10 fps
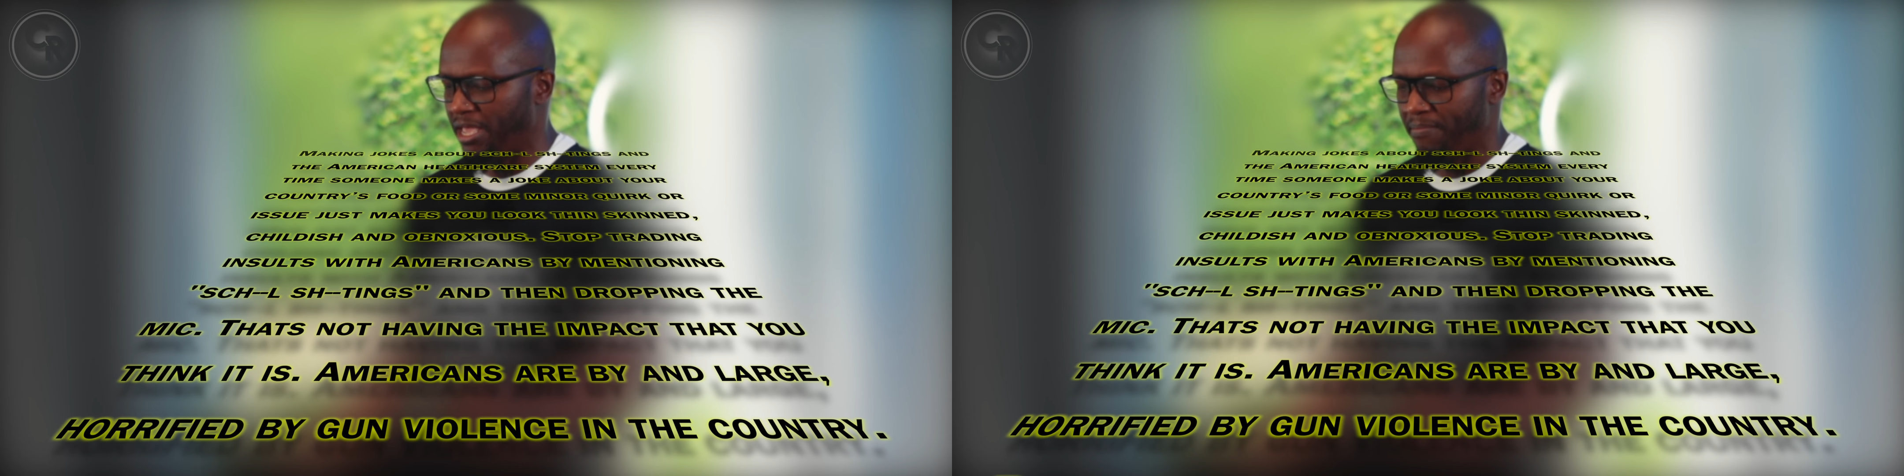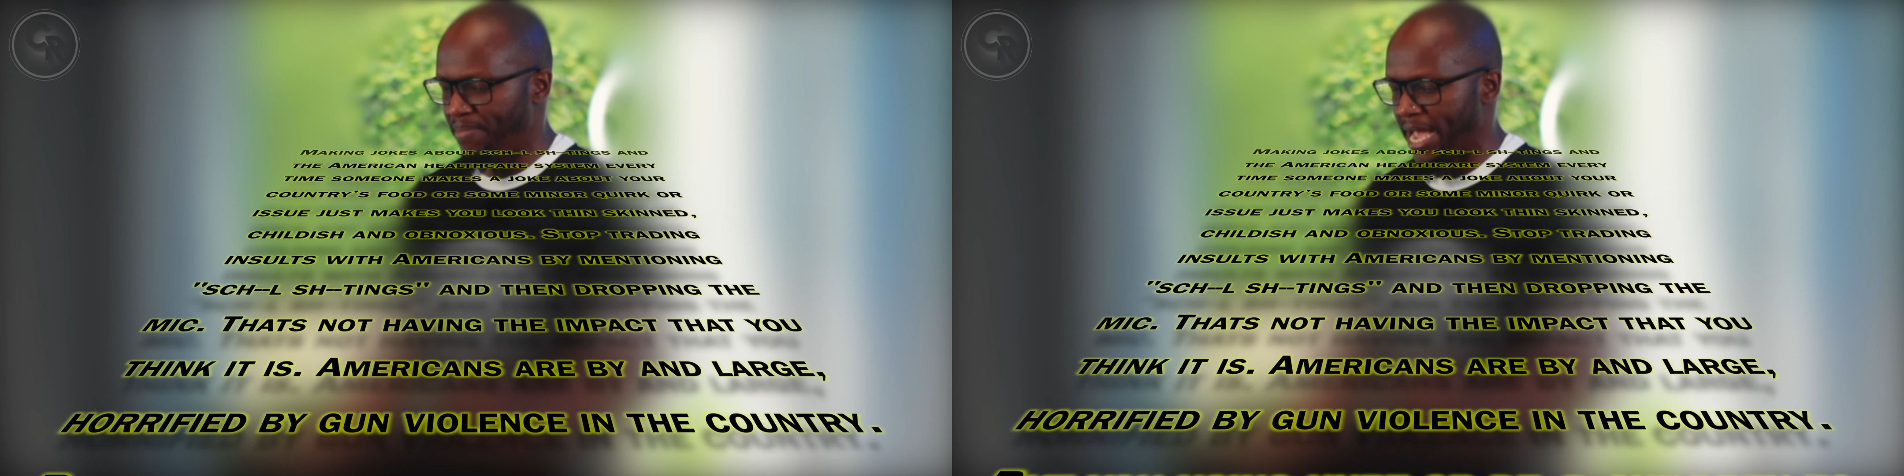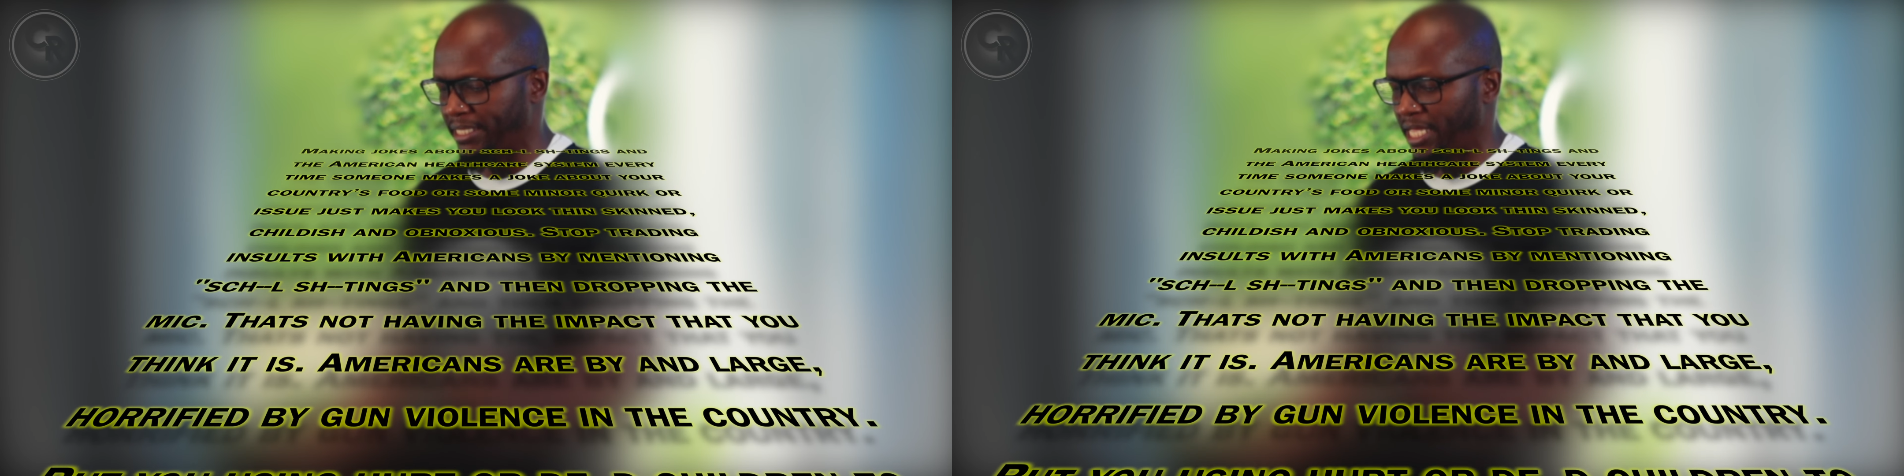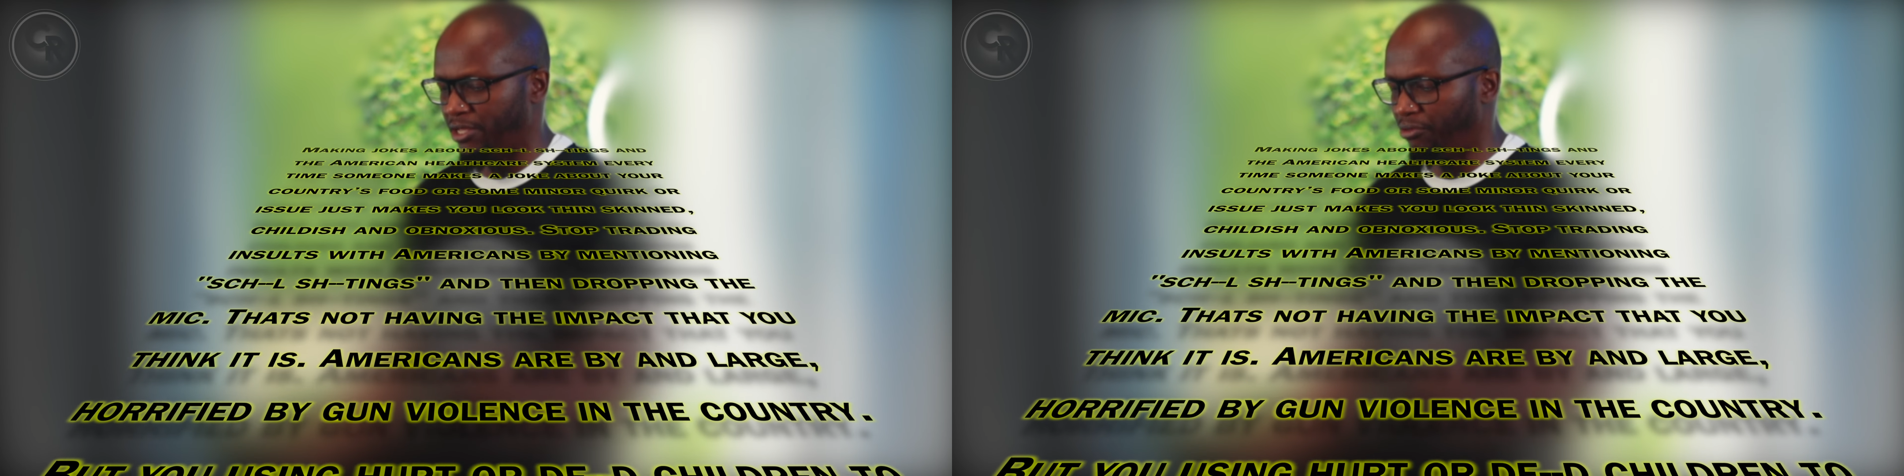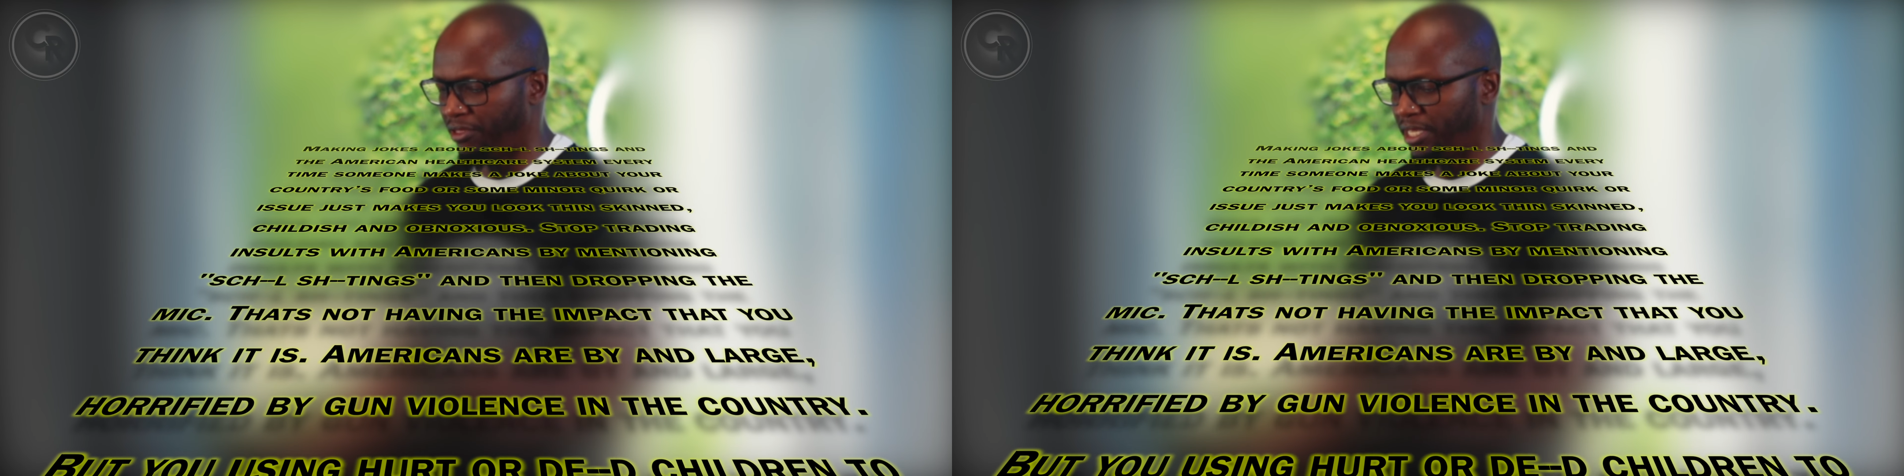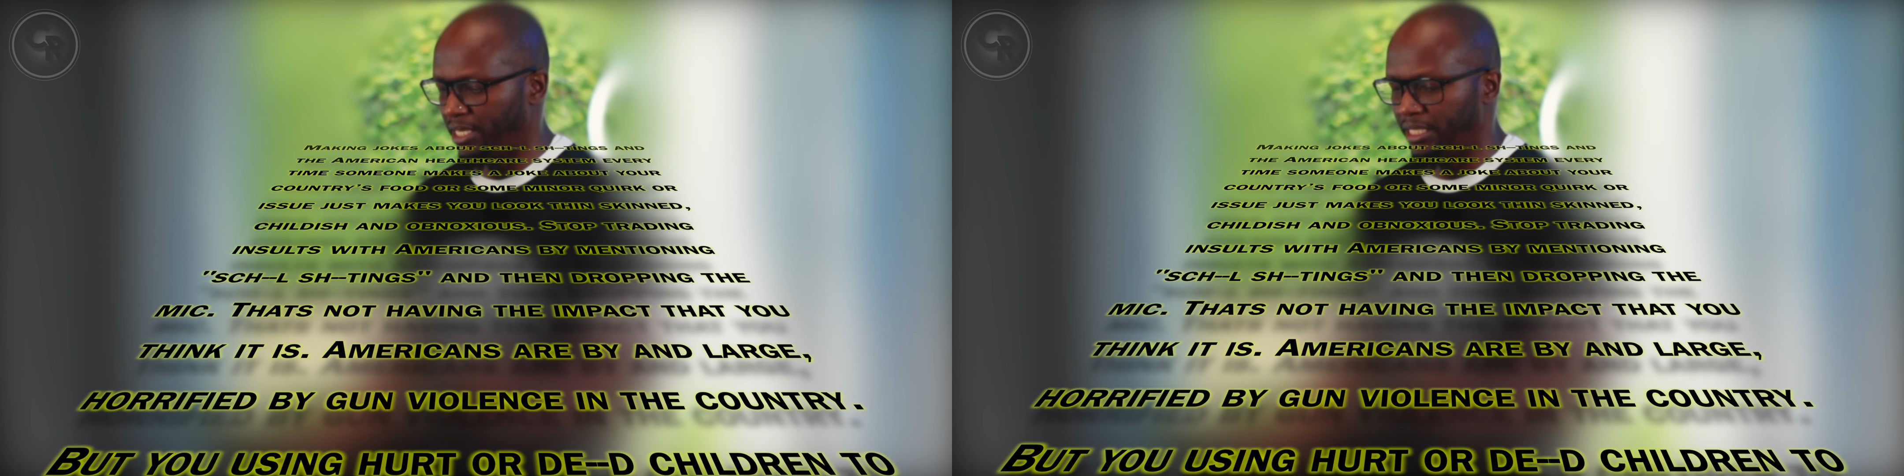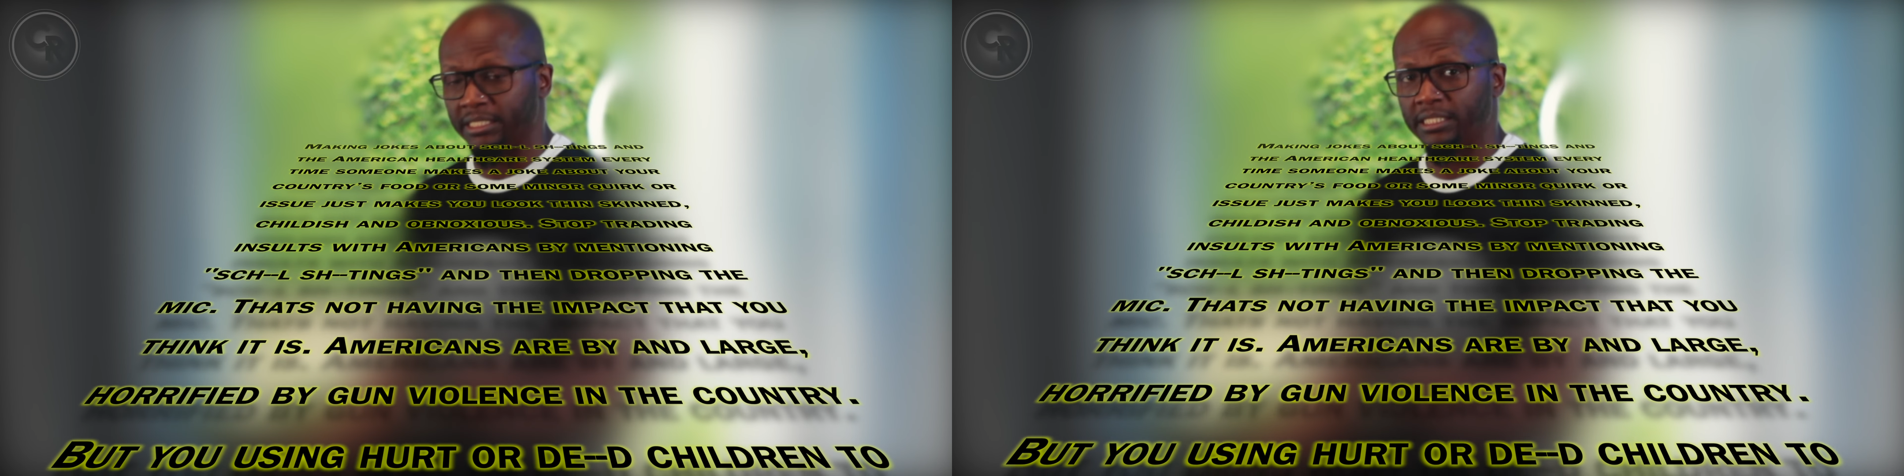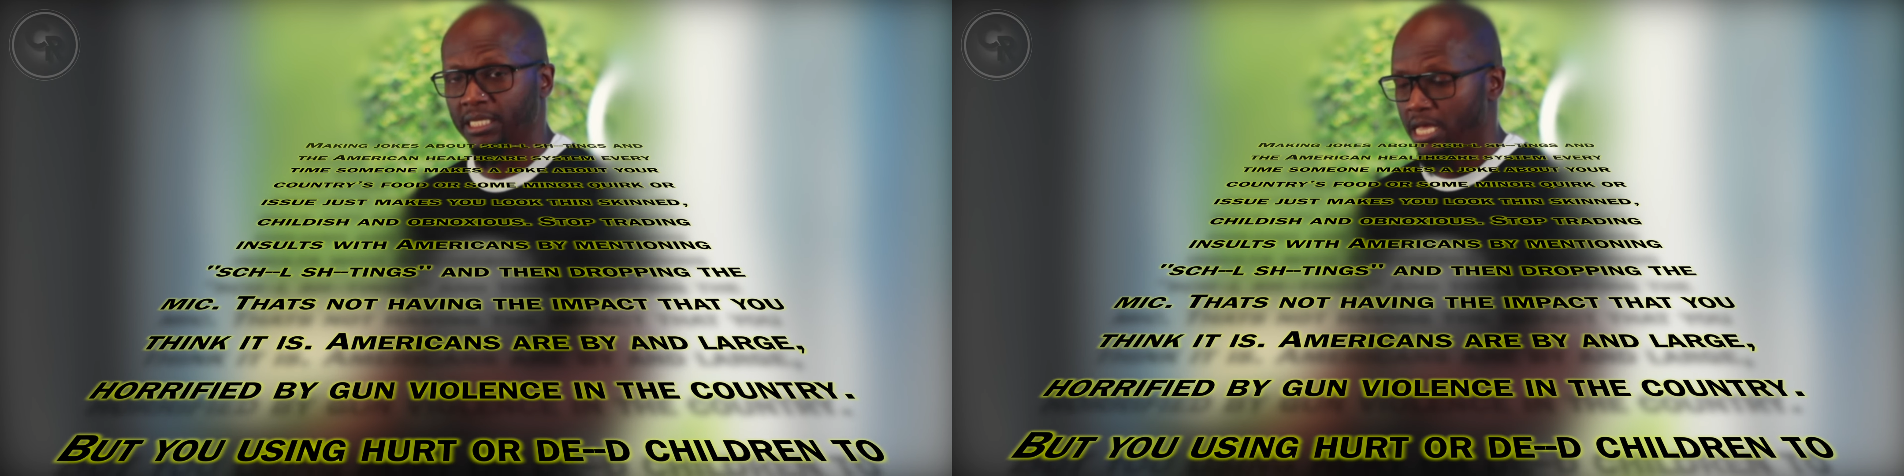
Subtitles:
impact that you think it is.